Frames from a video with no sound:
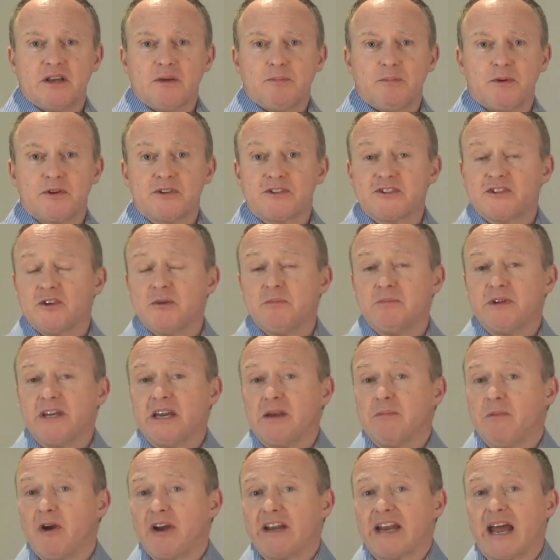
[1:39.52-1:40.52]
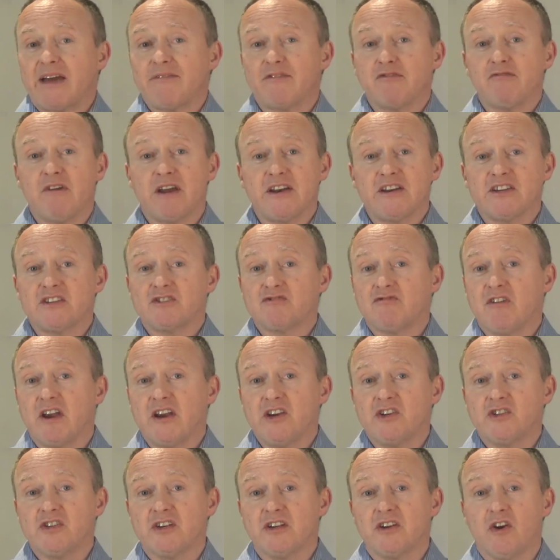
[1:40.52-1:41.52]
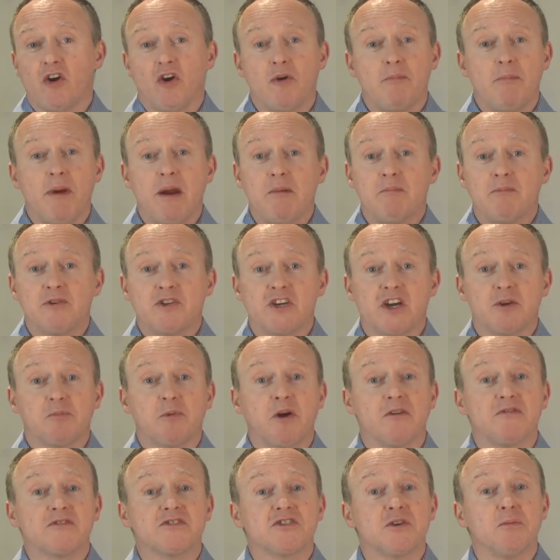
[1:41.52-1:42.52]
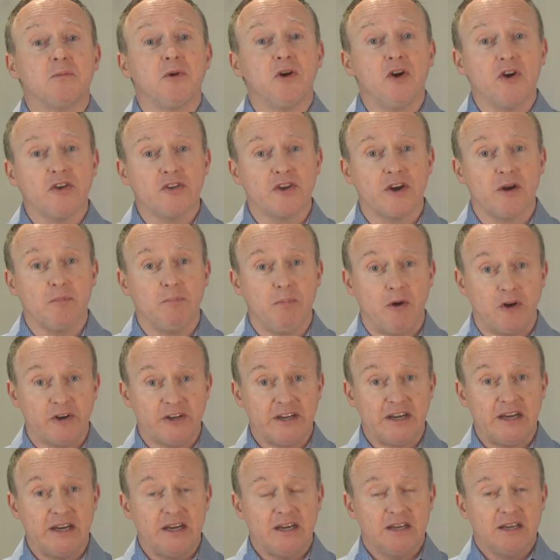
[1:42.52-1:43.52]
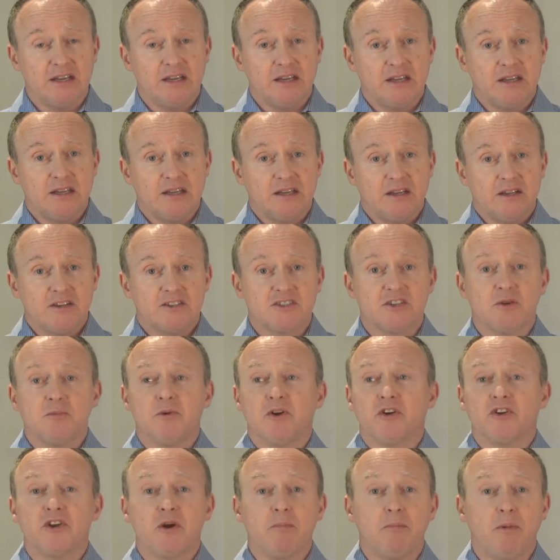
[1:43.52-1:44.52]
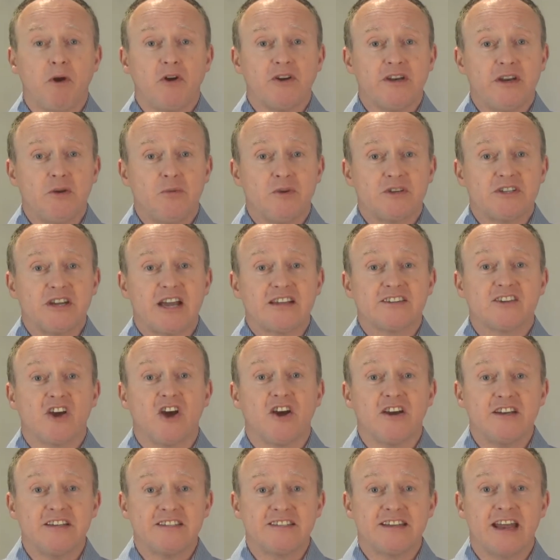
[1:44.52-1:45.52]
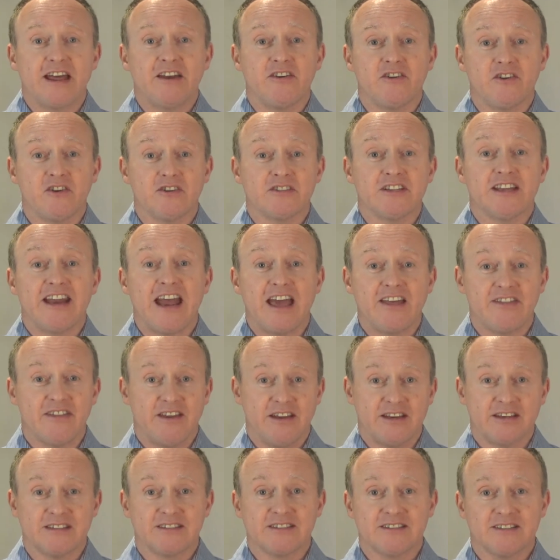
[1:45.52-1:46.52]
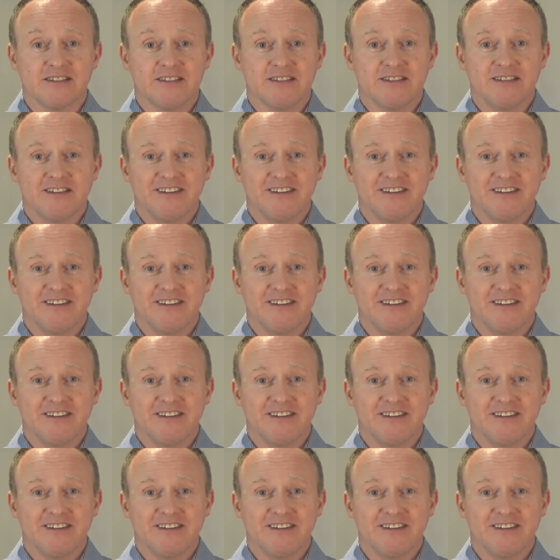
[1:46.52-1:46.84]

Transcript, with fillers: but somebody might have a registration or membership of some other body, some other body which has high standards and ethics.